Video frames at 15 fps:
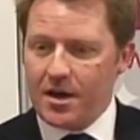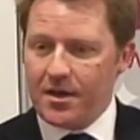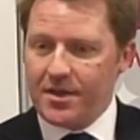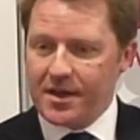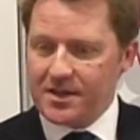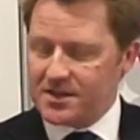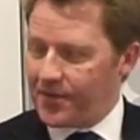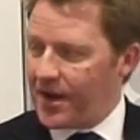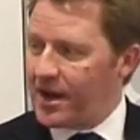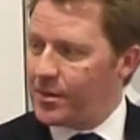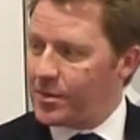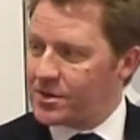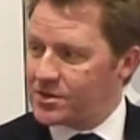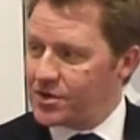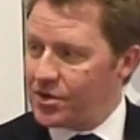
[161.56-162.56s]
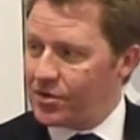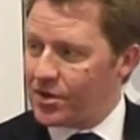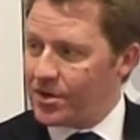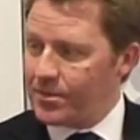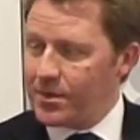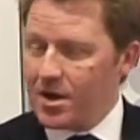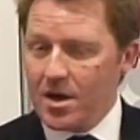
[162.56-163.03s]
things available to
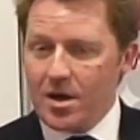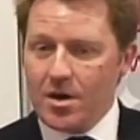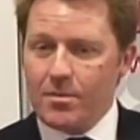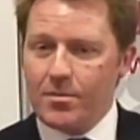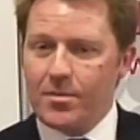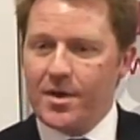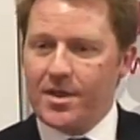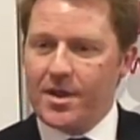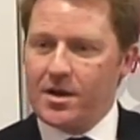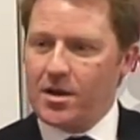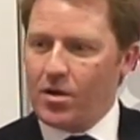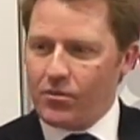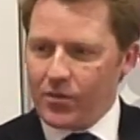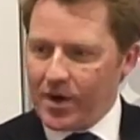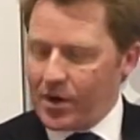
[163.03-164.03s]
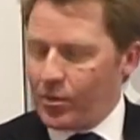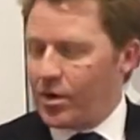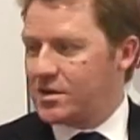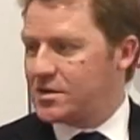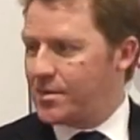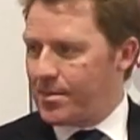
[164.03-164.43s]
them, but they don't really want